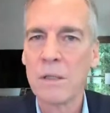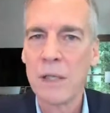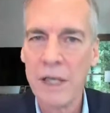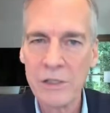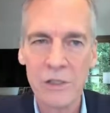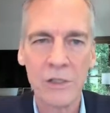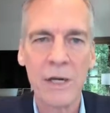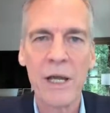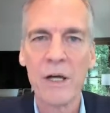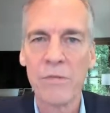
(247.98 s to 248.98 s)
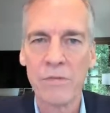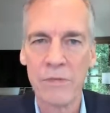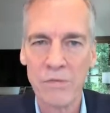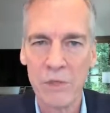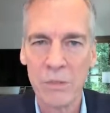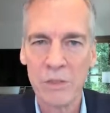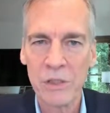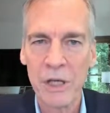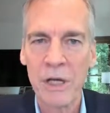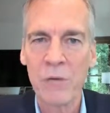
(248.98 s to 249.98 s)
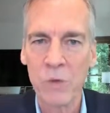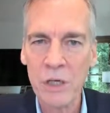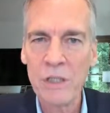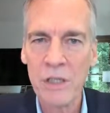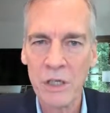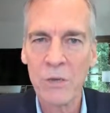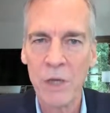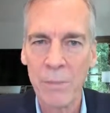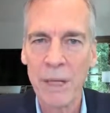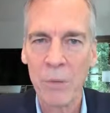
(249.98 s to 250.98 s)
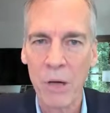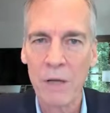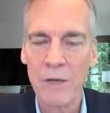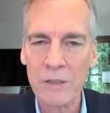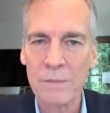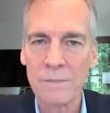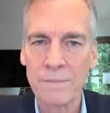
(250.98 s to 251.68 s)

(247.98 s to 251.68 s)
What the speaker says: Cases are down over 50%, and we're continuing to make progress.